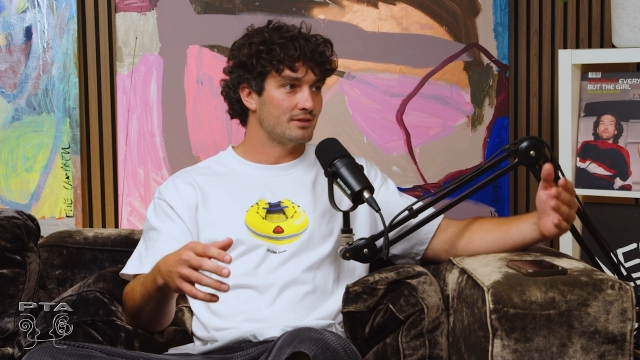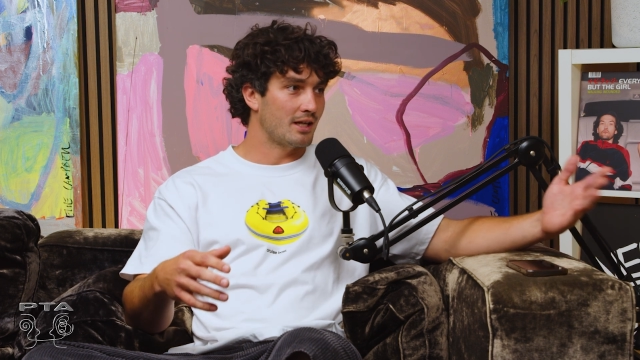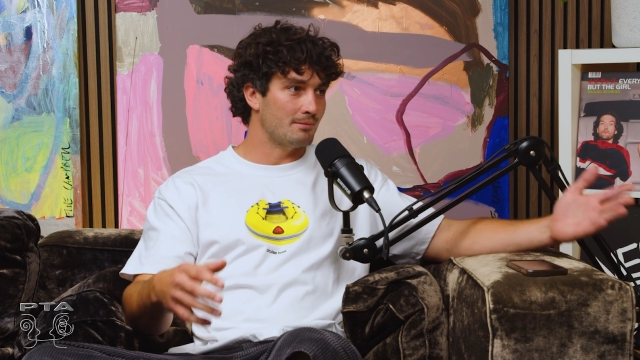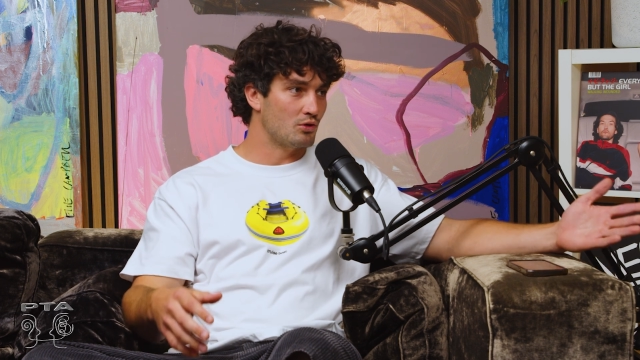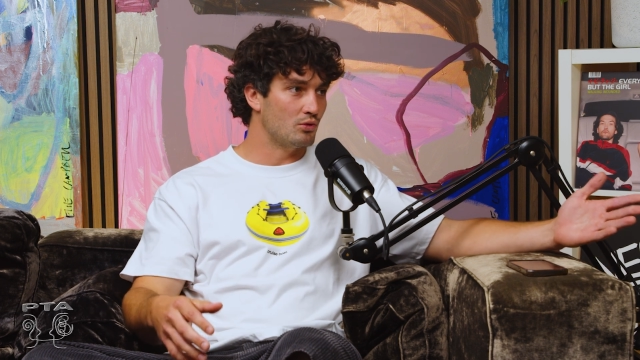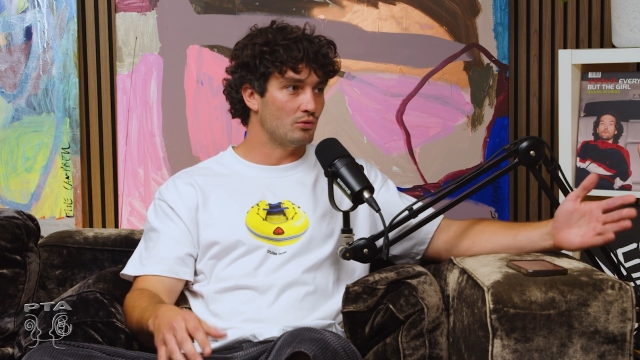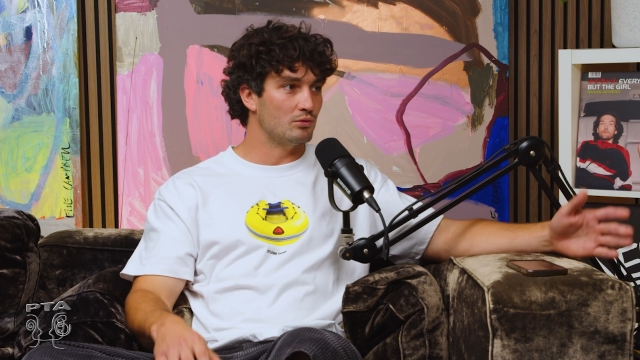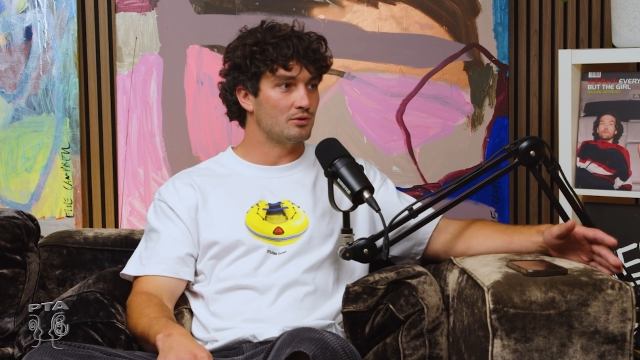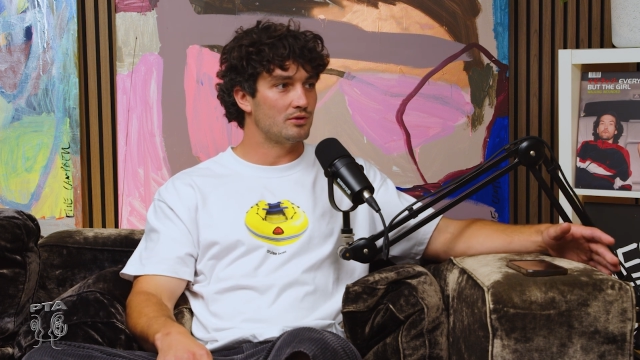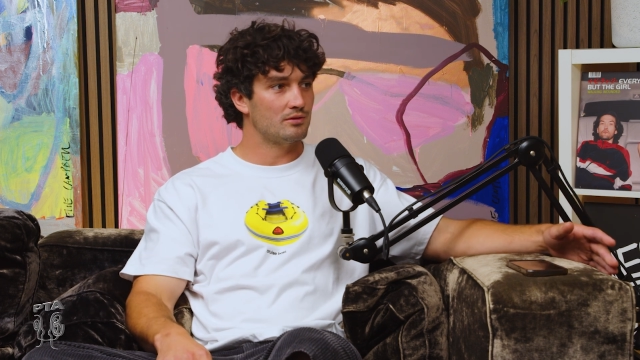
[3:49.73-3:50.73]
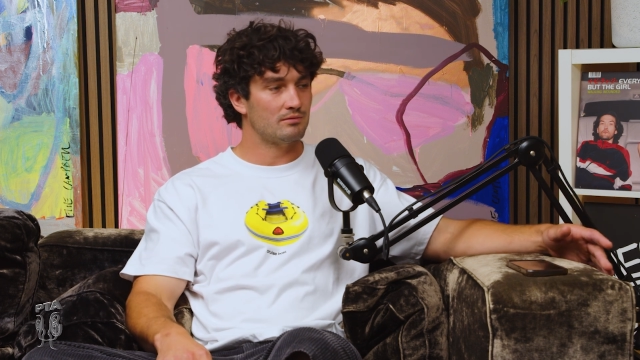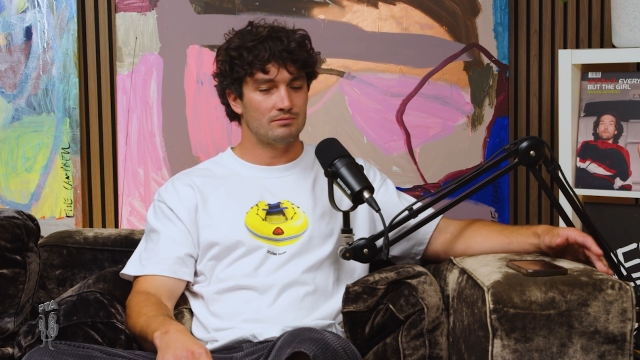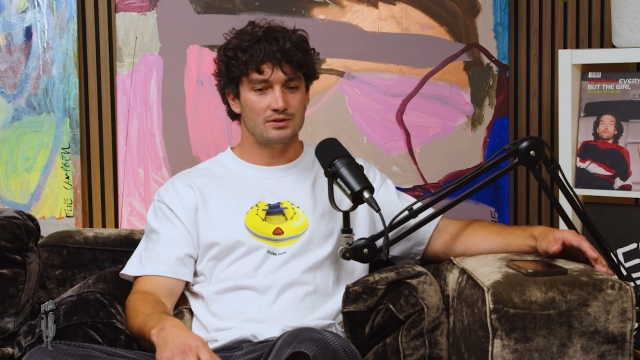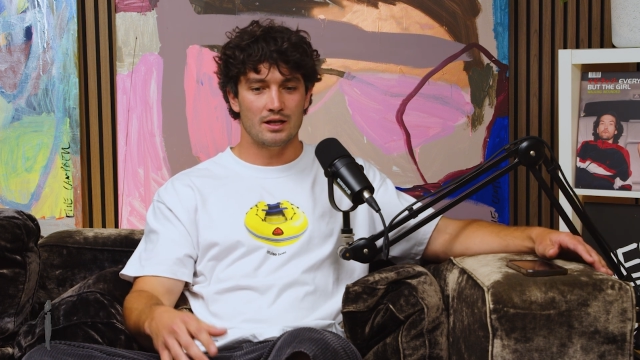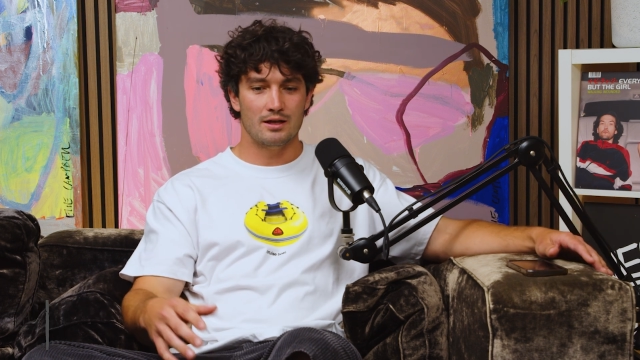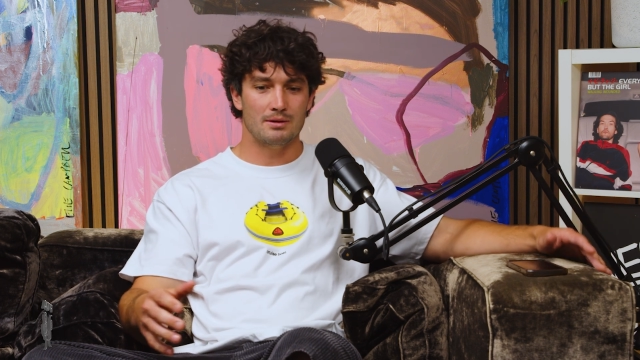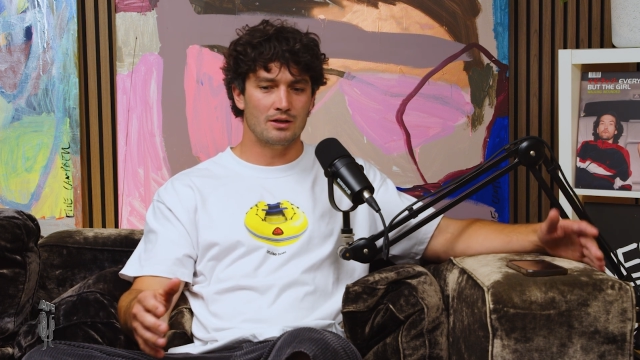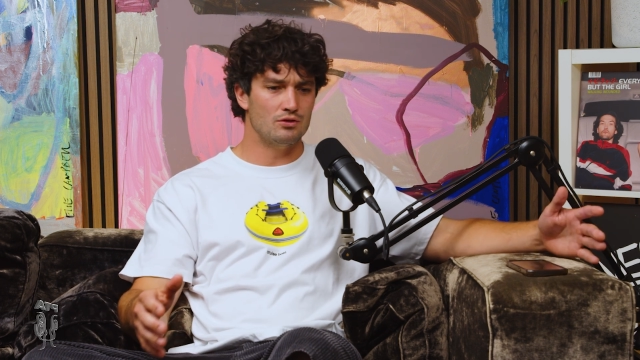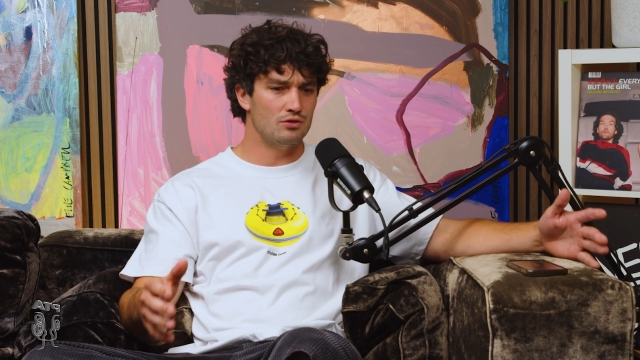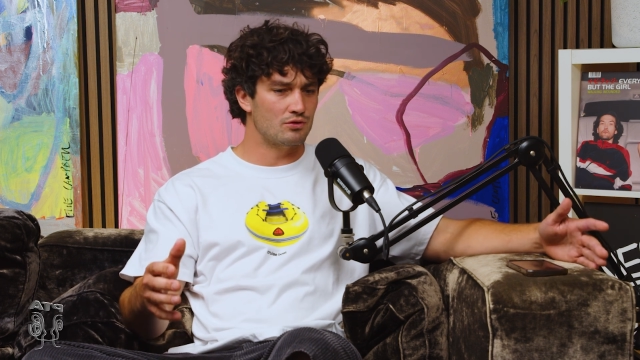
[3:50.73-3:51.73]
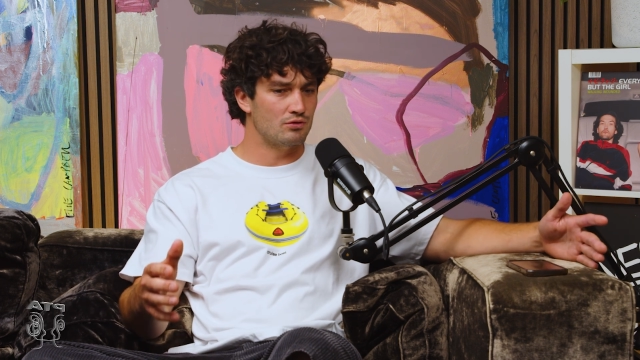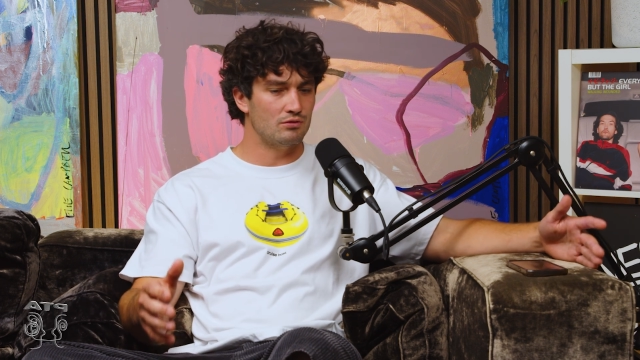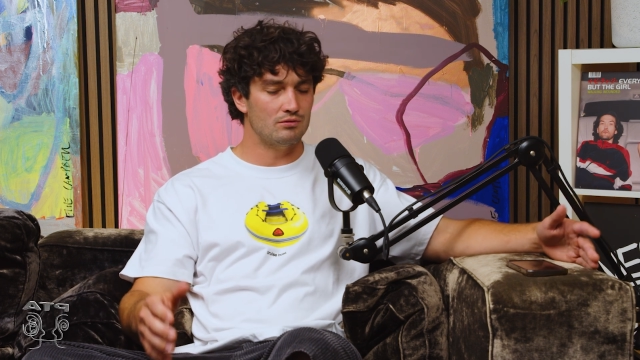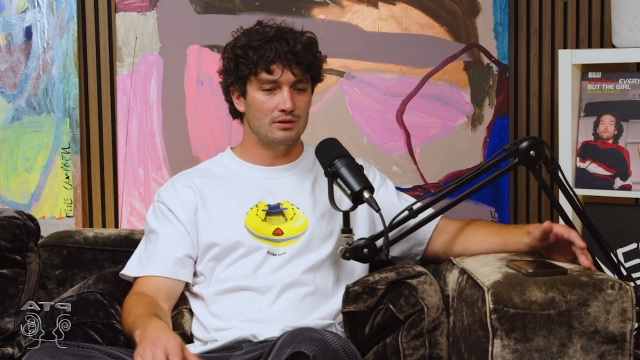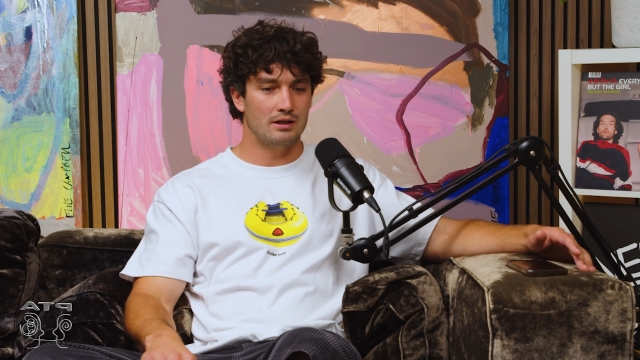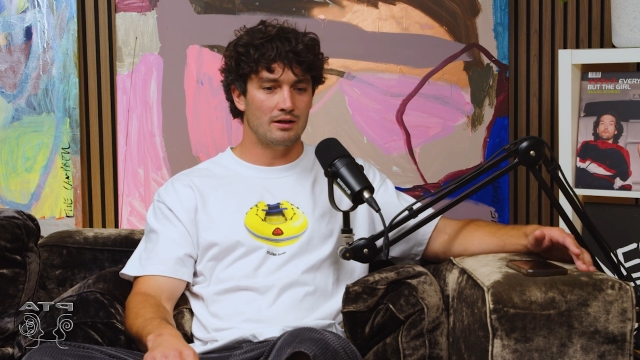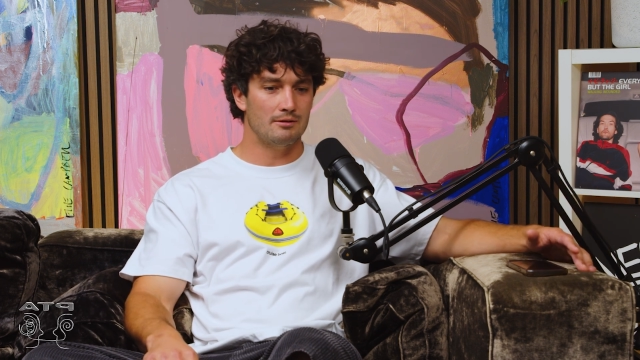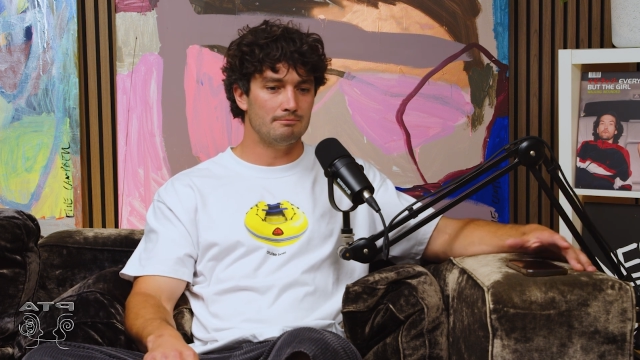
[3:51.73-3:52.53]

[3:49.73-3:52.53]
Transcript: same tools, same unusual